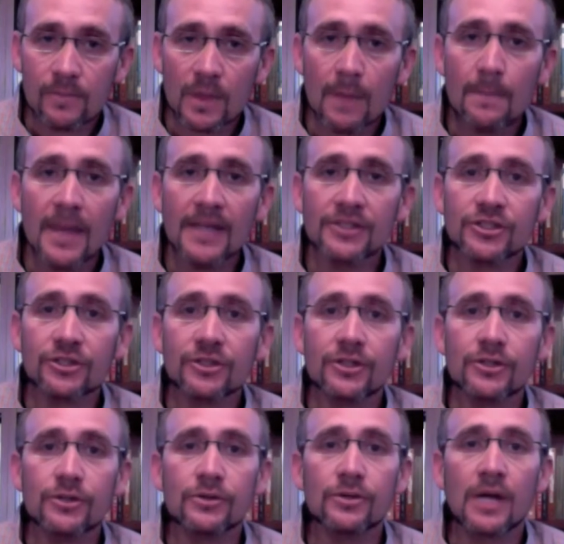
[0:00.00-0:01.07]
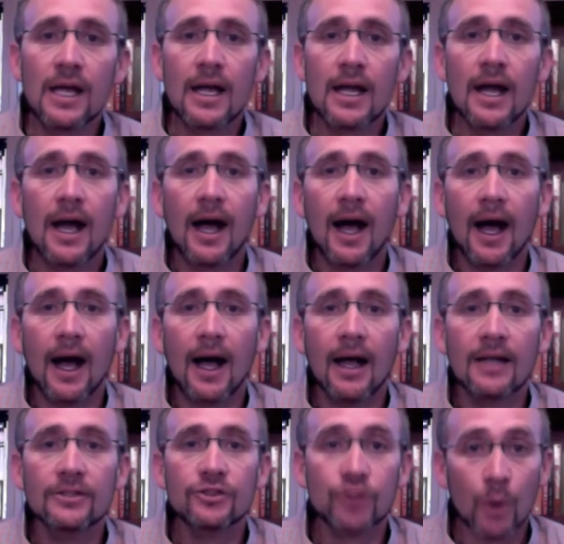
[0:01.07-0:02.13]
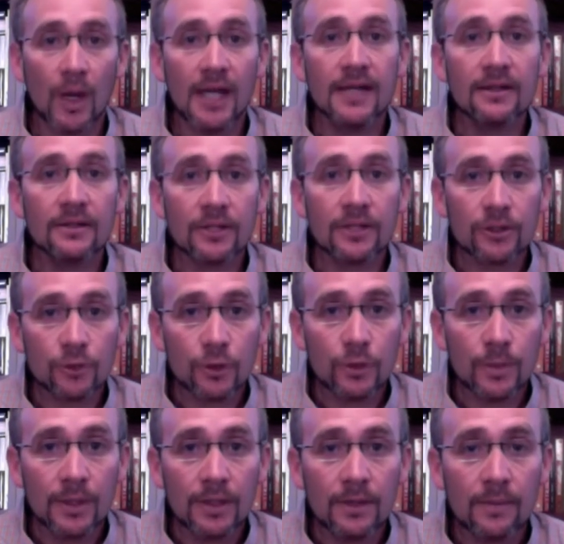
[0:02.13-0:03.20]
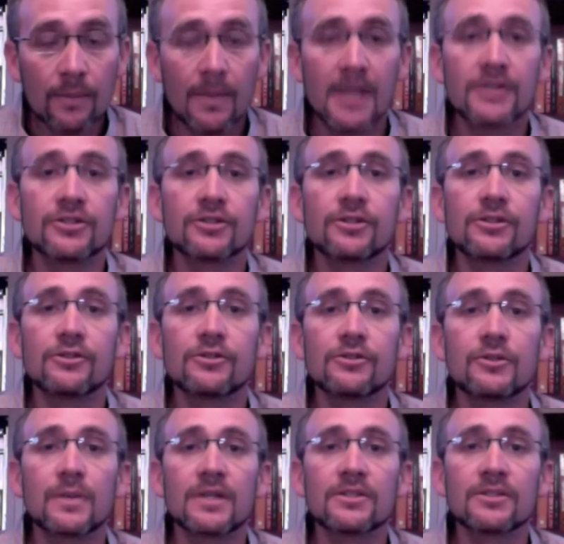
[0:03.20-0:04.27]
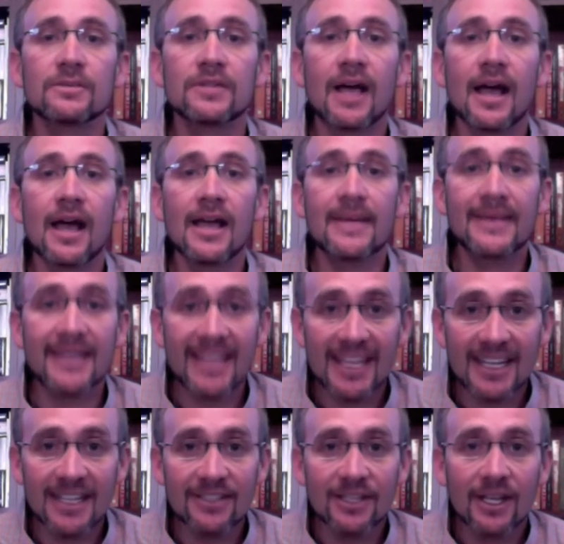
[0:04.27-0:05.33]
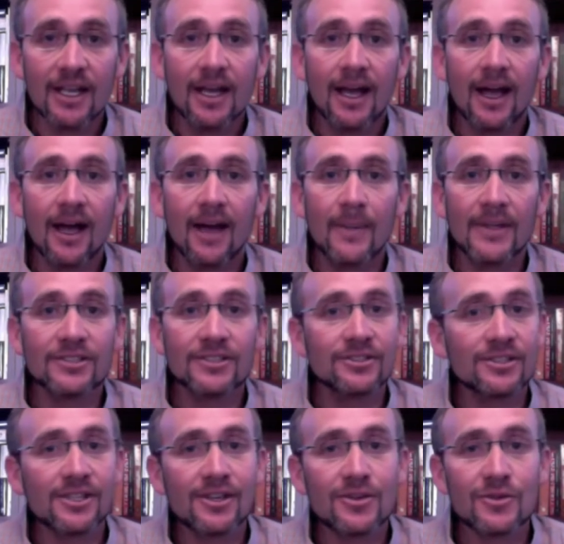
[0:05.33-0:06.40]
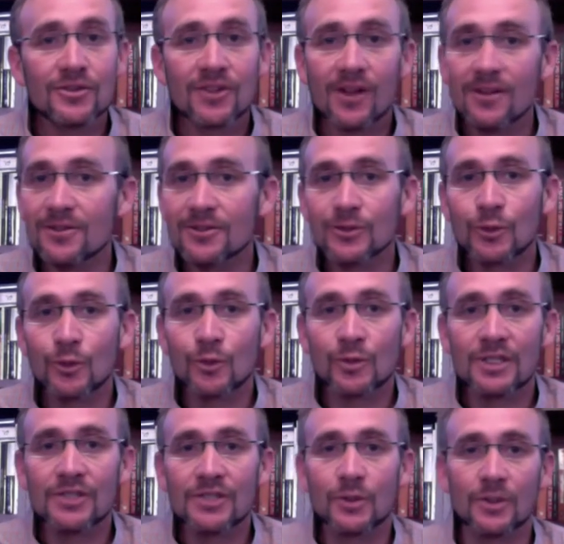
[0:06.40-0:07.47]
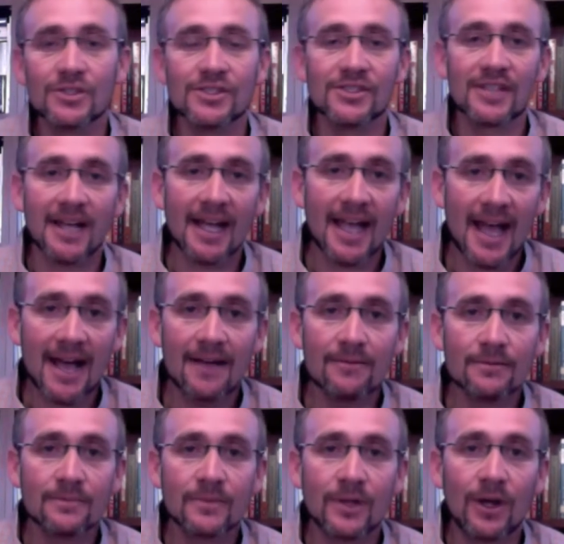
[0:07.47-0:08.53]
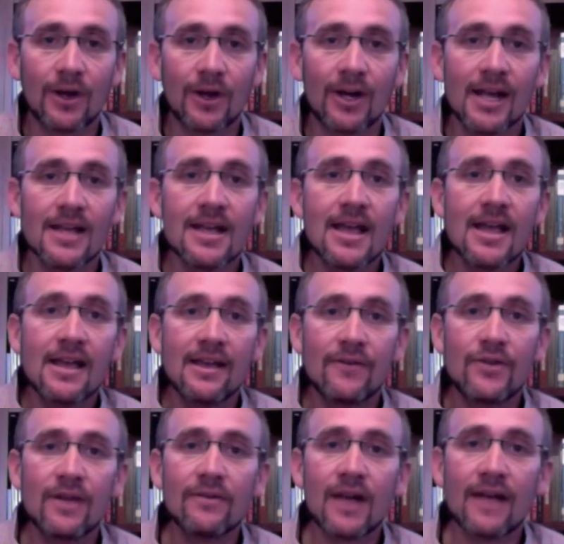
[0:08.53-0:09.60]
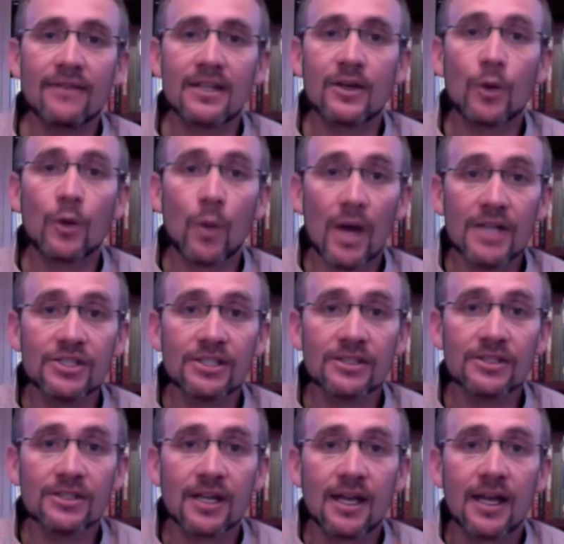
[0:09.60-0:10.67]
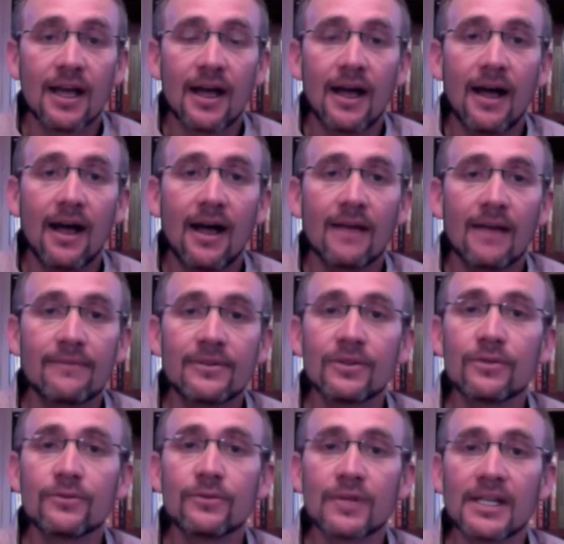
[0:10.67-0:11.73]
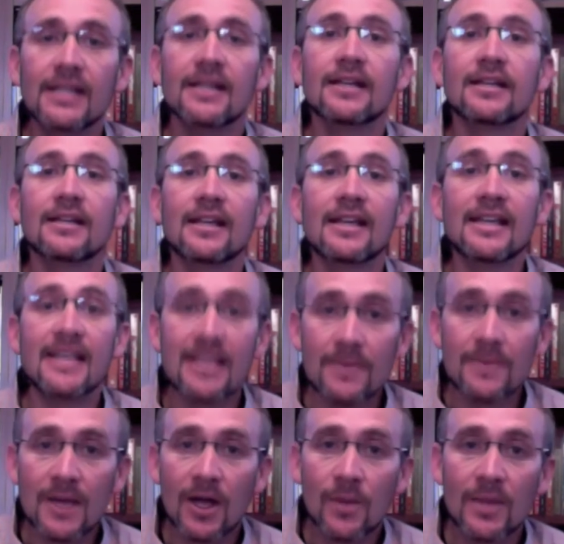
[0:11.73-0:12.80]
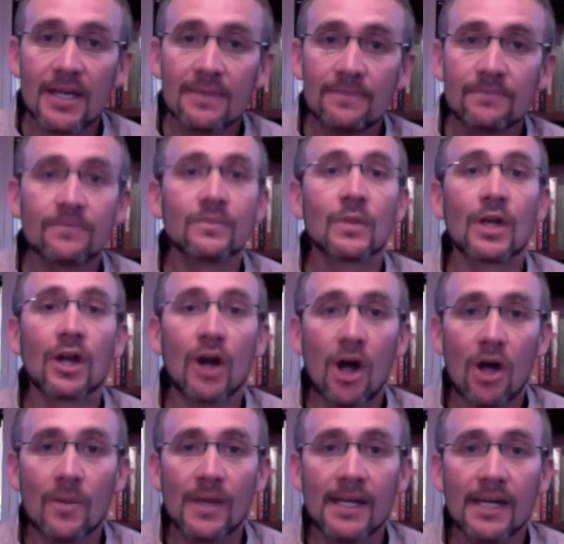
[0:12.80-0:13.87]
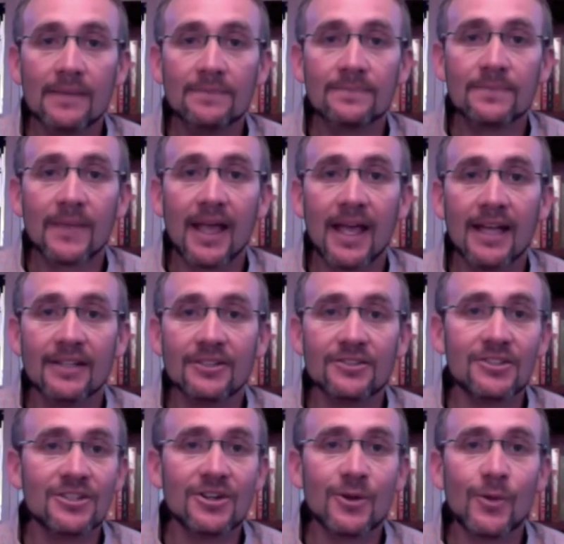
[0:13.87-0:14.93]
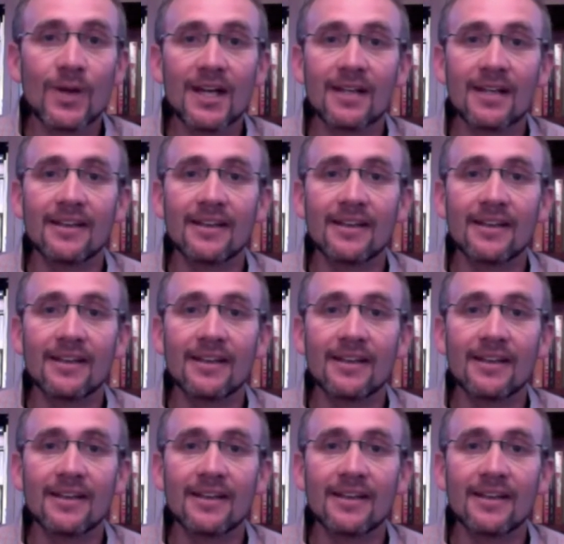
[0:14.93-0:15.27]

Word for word: Make sure you uh, join the group. Make sure you spend some time in it. Uh, make sure you use all of those cool resources that I have. All right. If you ever have any questions, uh, feel free, email me, call me, and you know what?